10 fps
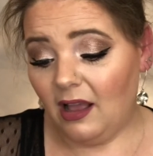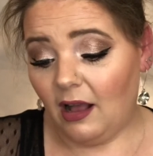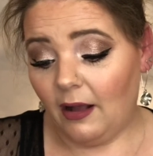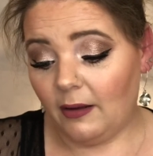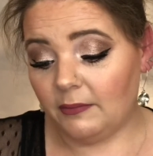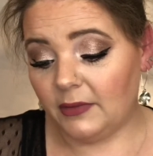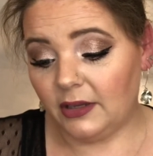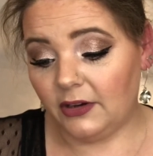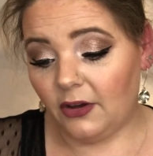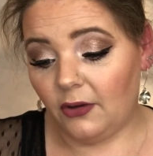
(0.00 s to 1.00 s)

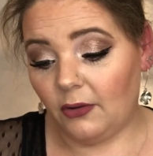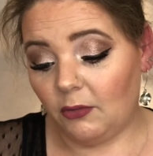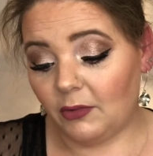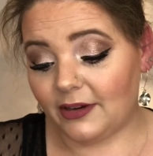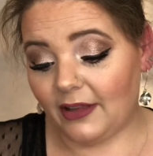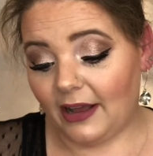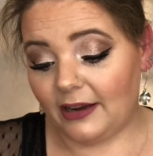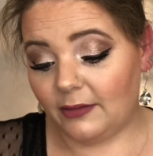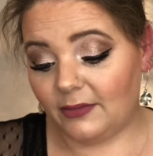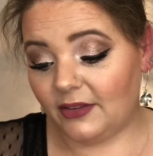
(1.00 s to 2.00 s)
you know, one of the
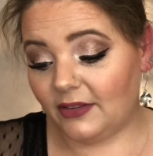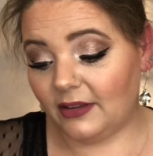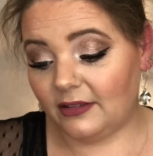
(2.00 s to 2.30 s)
items,